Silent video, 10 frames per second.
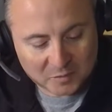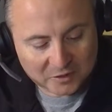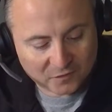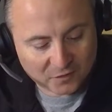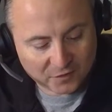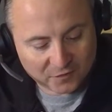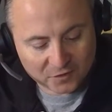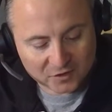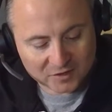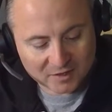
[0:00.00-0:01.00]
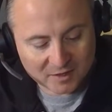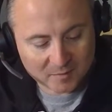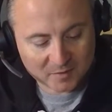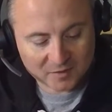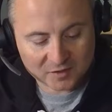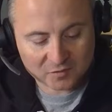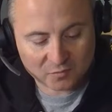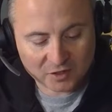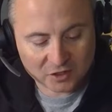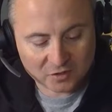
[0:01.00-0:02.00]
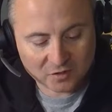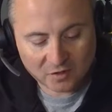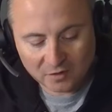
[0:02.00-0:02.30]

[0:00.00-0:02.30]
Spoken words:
meet for the first time in this wretched